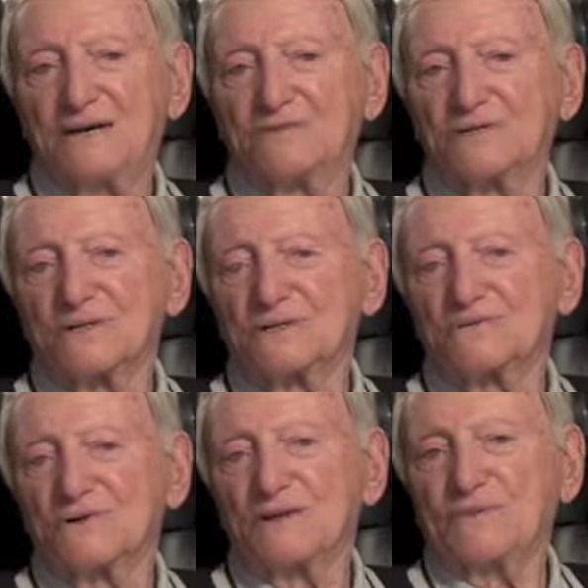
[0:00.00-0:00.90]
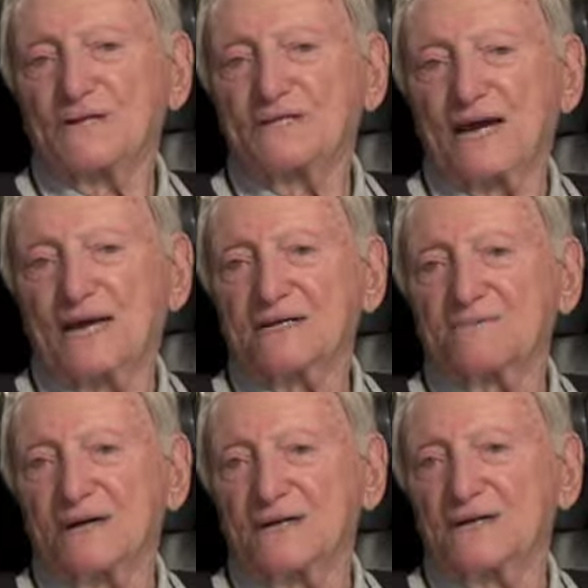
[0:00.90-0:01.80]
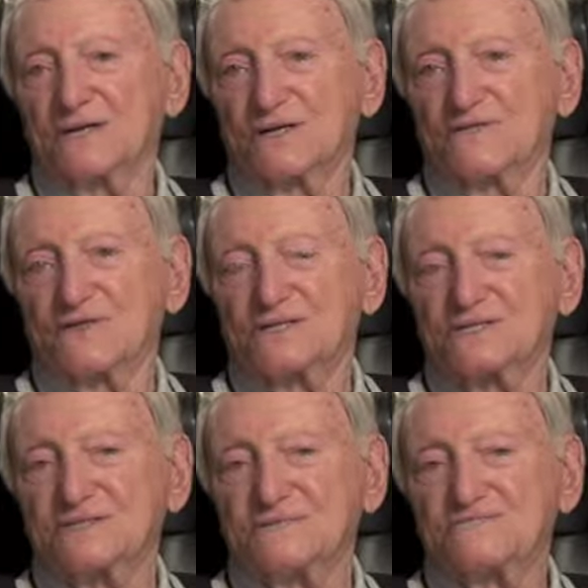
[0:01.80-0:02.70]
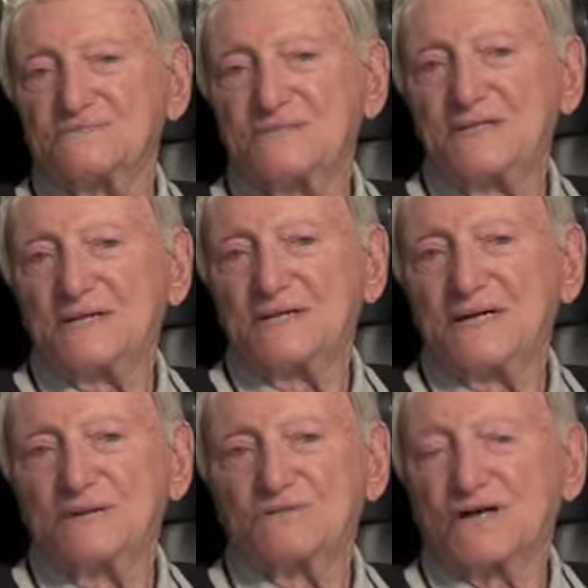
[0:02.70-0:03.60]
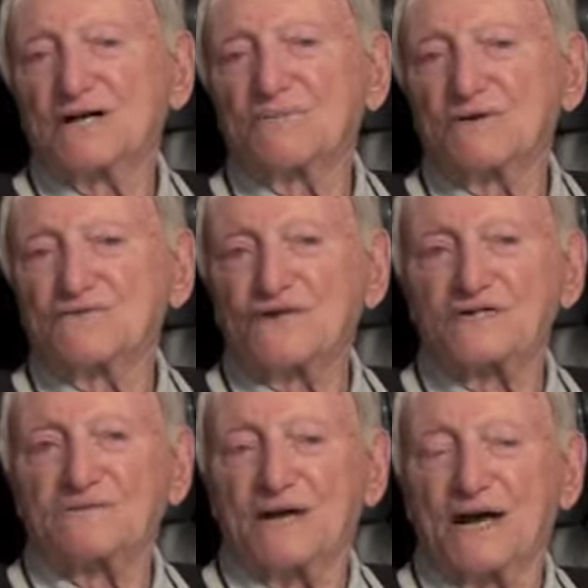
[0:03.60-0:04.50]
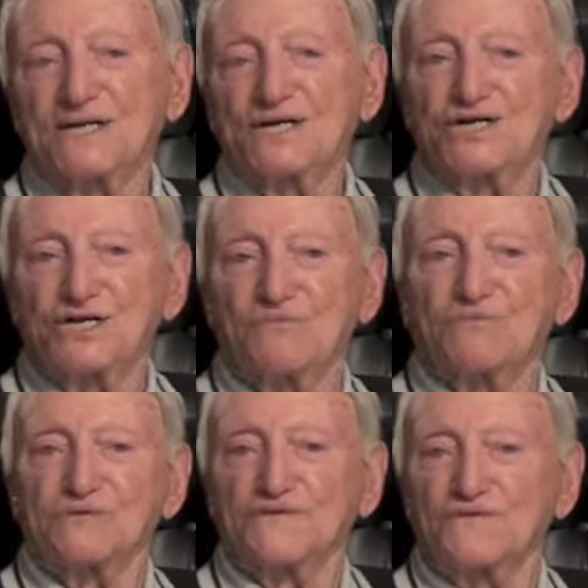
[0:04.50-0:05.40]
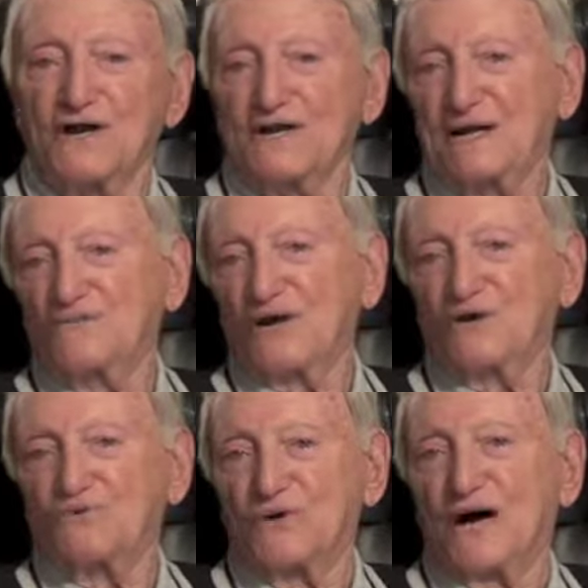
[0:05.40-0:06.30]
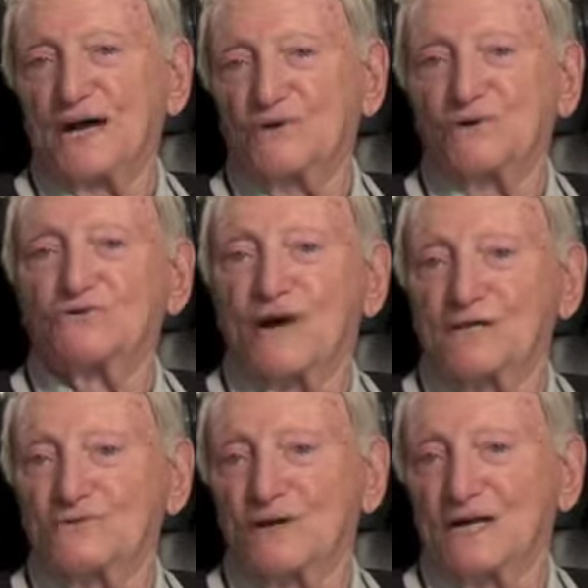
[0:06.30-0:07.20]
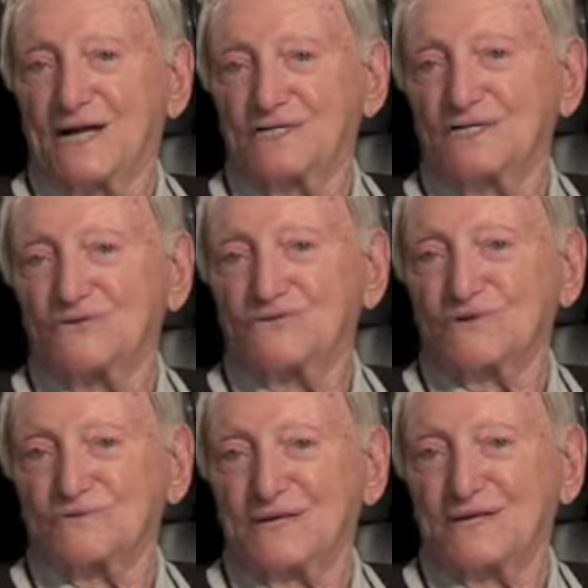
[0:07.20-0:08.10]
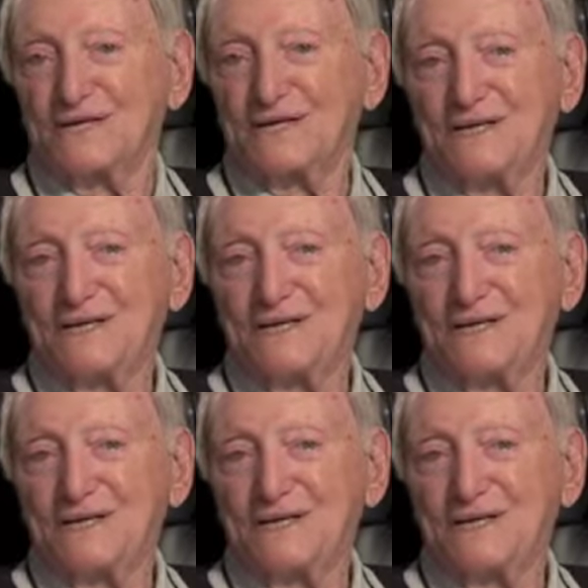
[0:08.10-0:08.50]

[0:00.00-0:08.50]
And we looked, we are up on deck, about a hundred of us. There was a couple of friends of mine. On the ship was a fellow named Red O'Brien who had graduated high school with me.